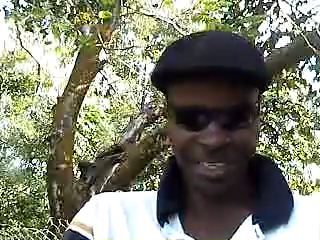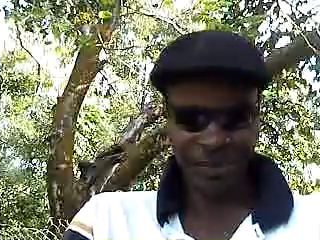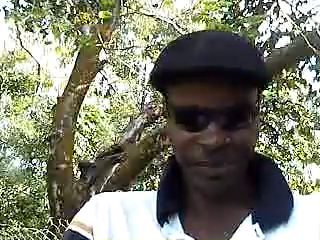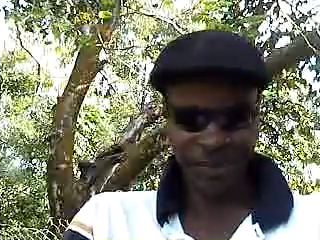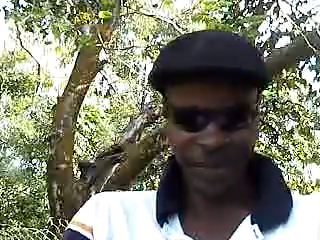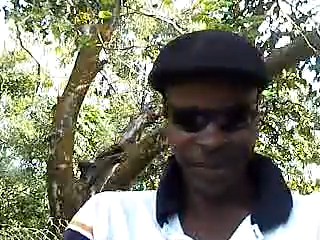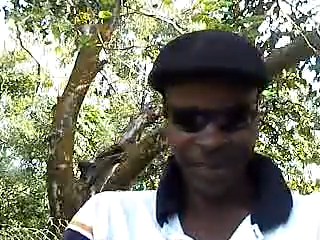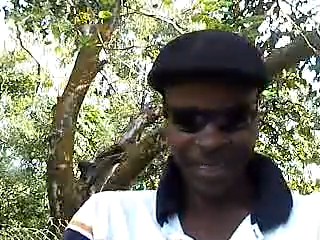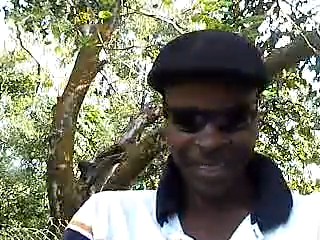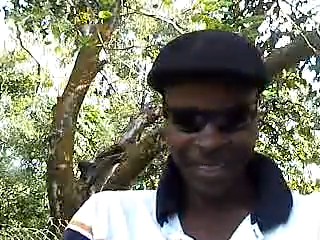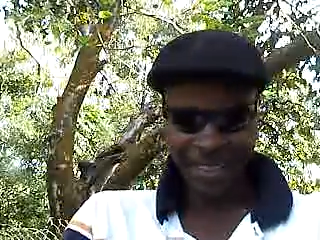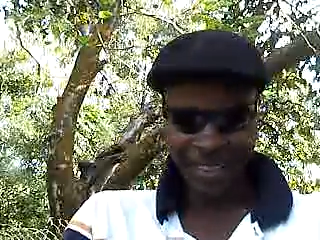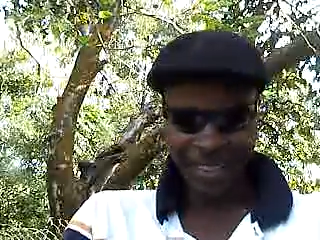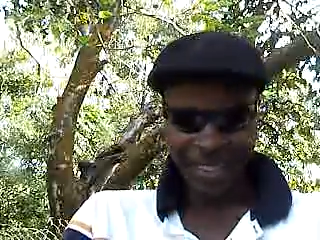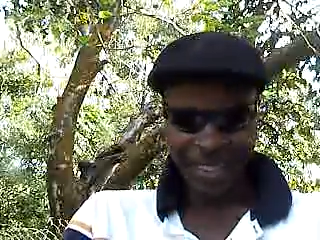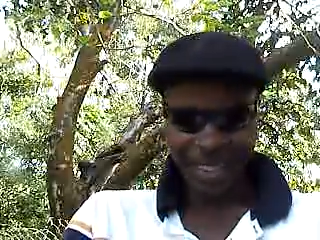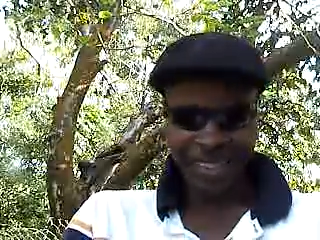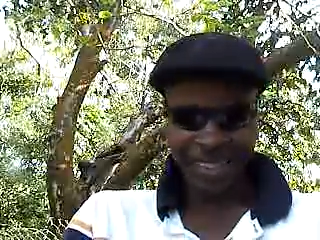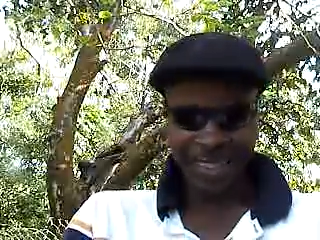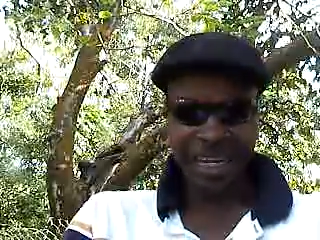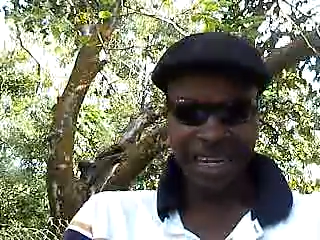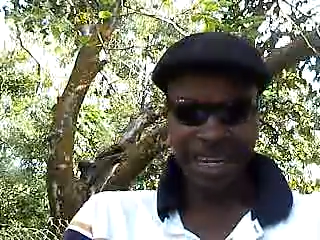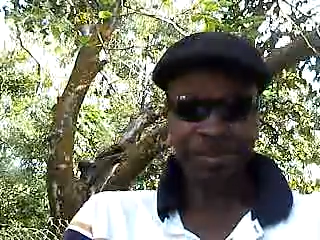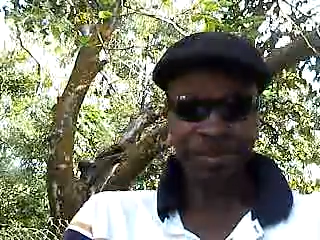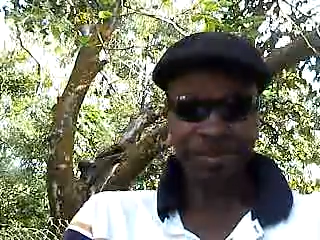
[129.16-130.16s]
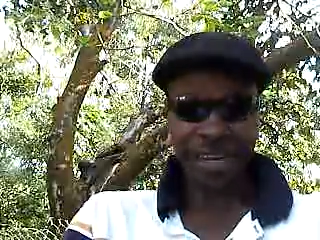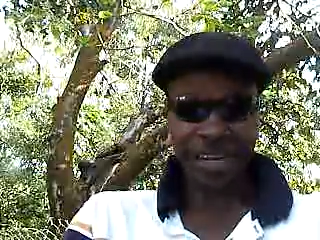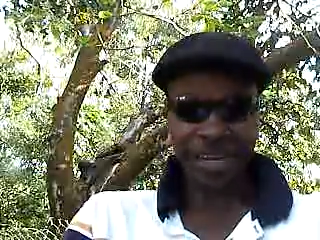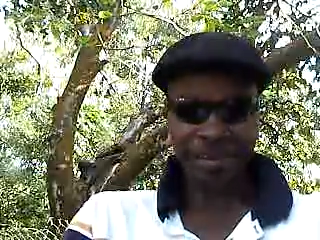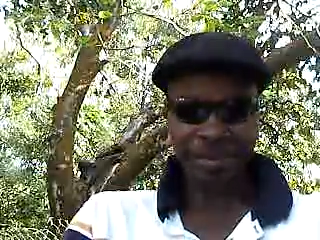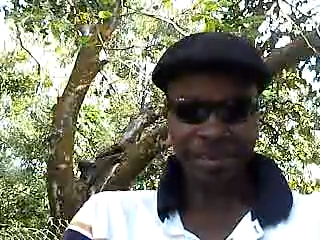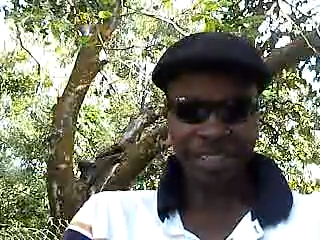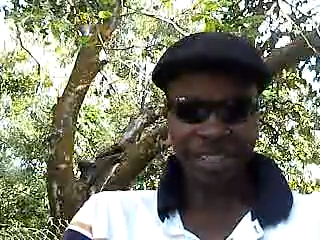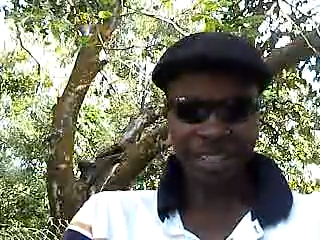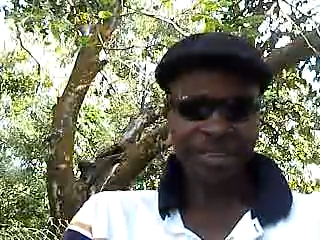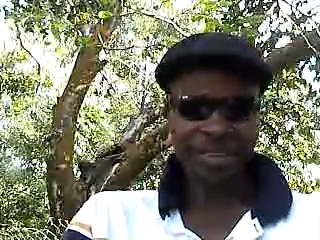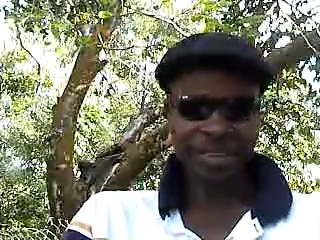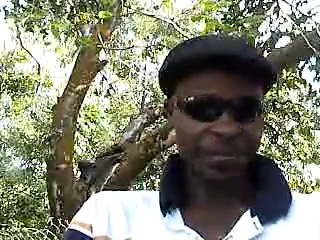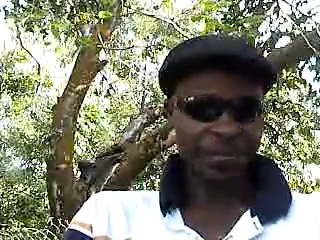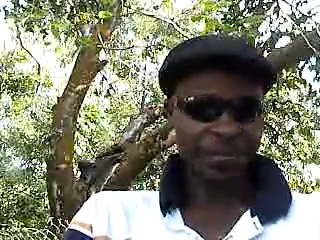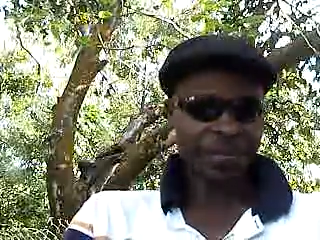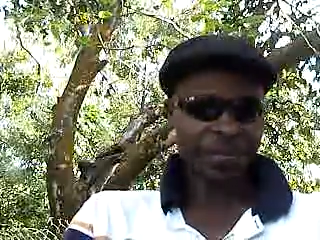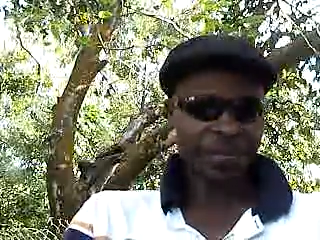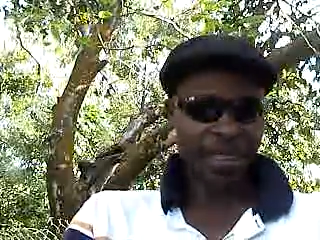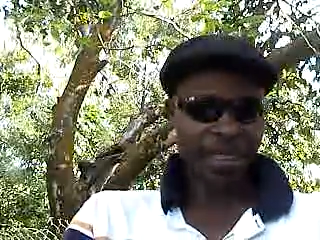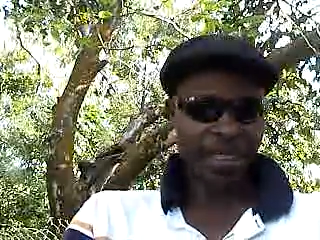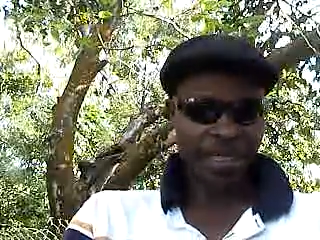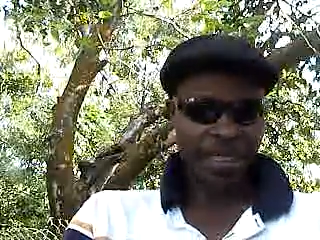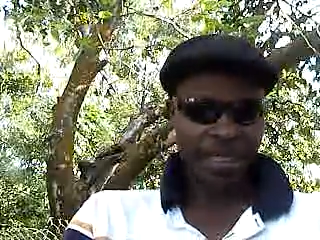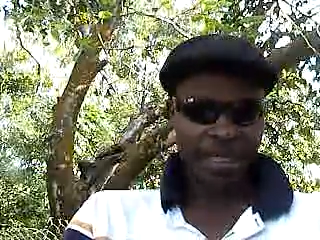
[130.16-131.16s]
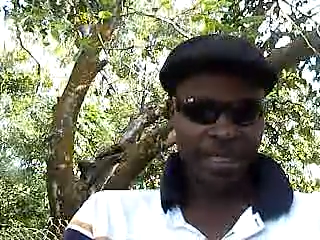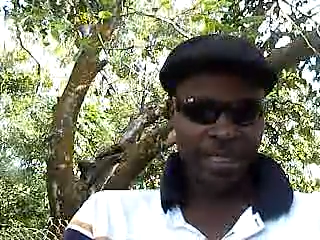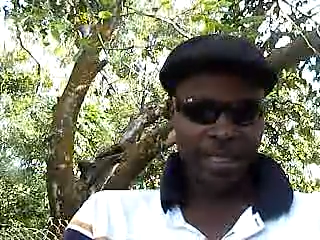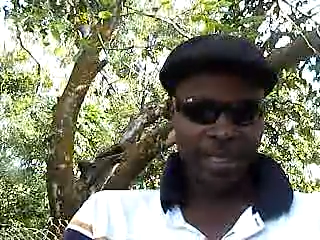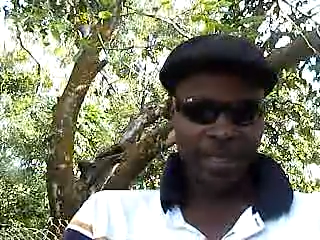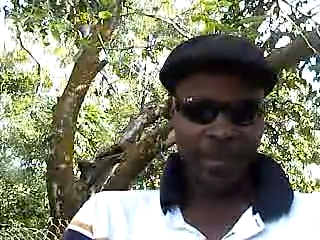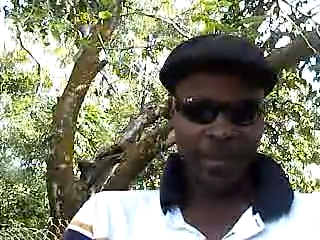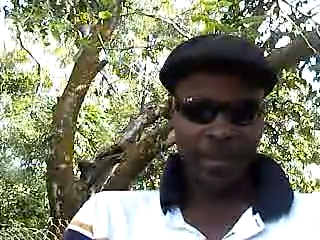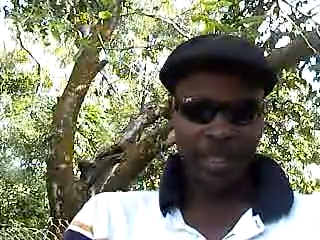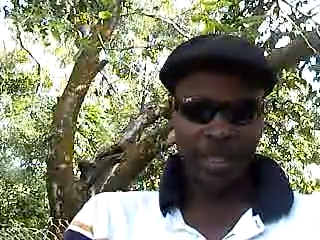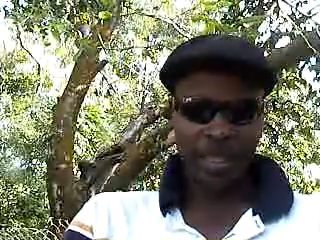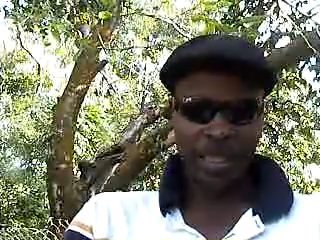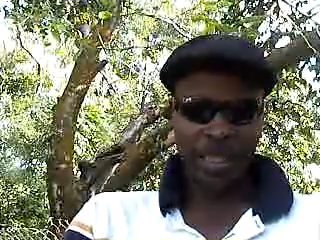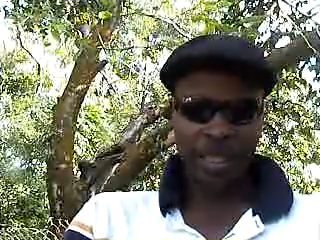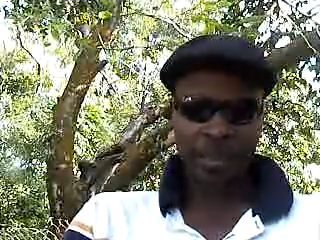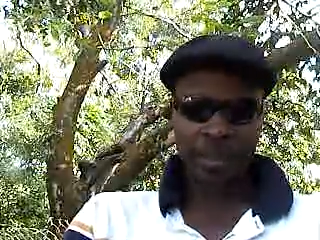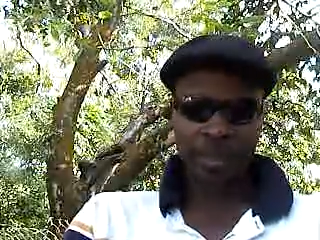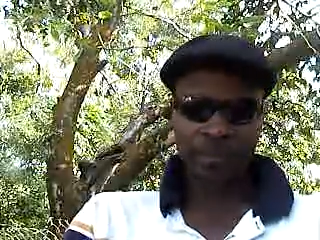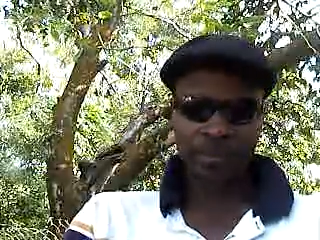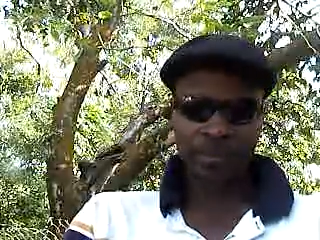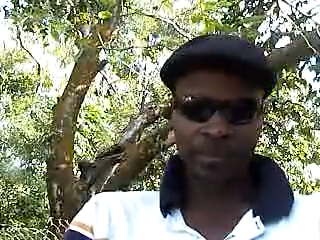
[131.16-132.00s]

that were not rhyming. Okay,